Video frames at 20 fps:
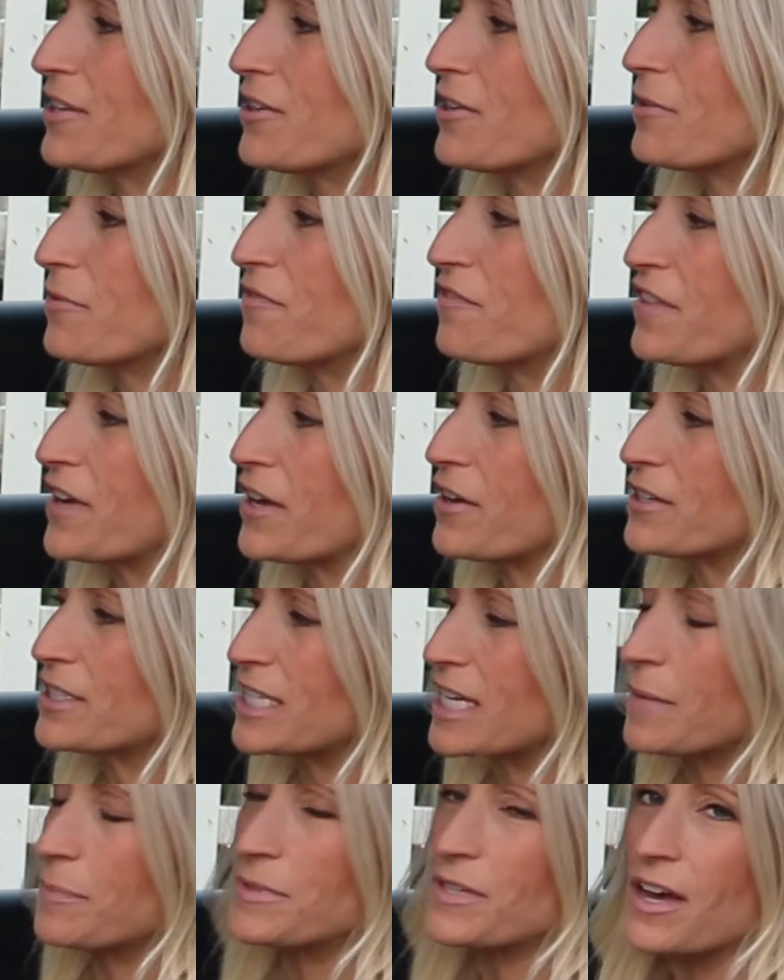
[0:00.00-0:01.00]
your
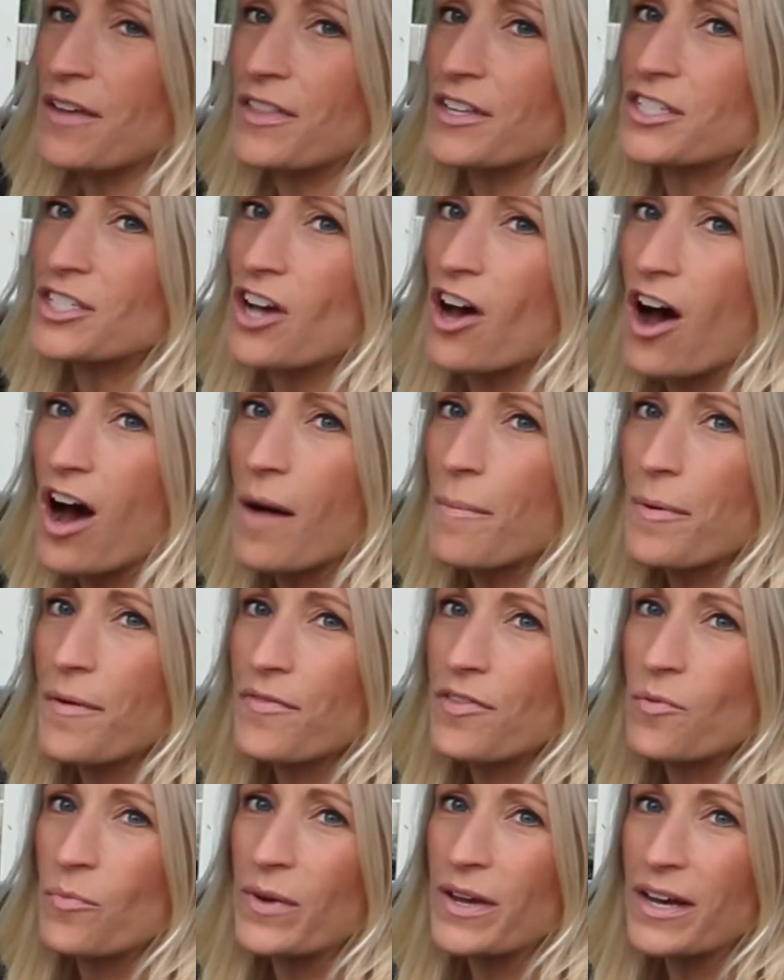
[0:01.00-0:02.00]
fingertips on the top
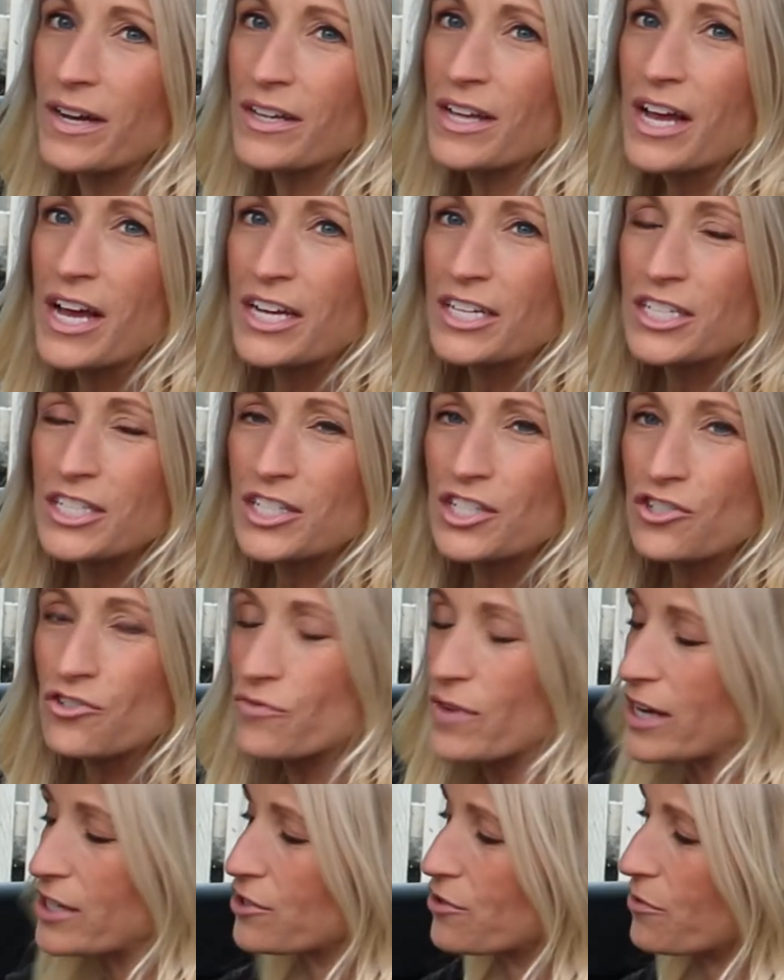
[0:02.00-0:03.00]
of the wheel to
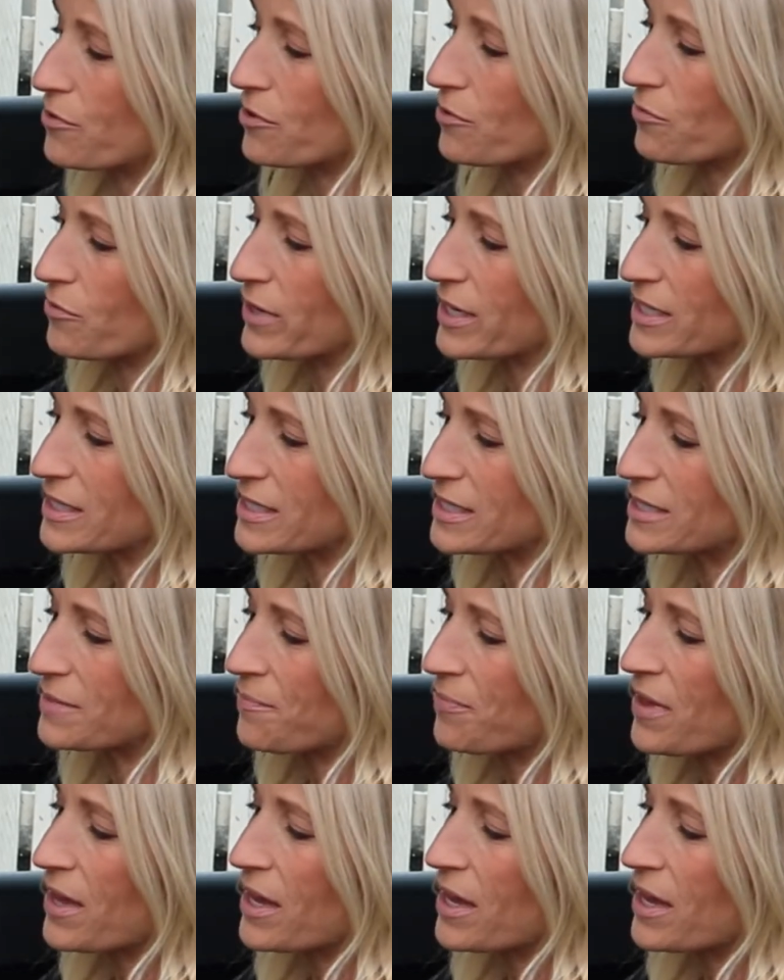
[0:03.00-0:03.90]
stretch through the wrist.